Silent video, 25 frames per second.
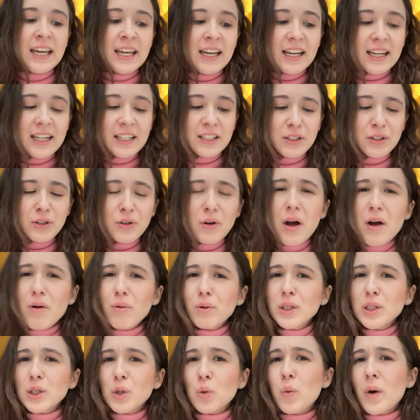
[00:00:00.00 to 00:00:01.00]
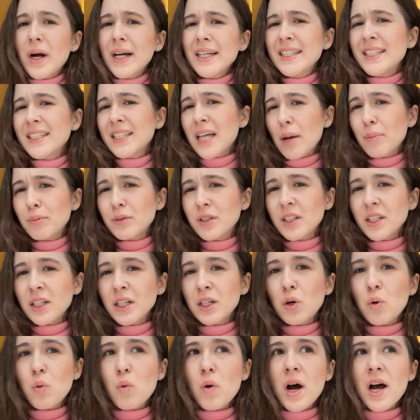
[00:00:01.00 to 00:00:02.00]
and you know, I was quite
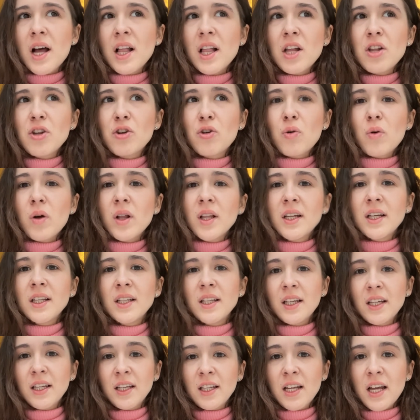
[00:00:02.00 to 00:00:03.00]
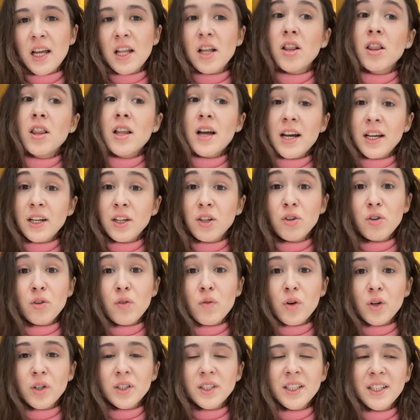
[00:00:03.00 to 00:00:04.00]
skeptic while enrolling in an online
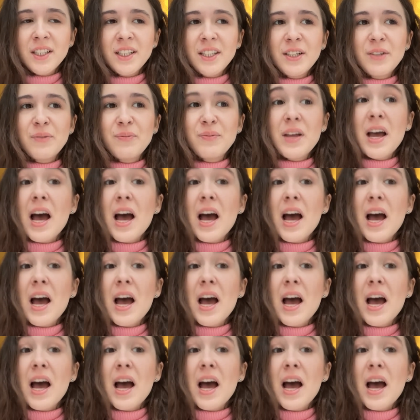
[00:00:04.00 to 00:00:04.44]
university.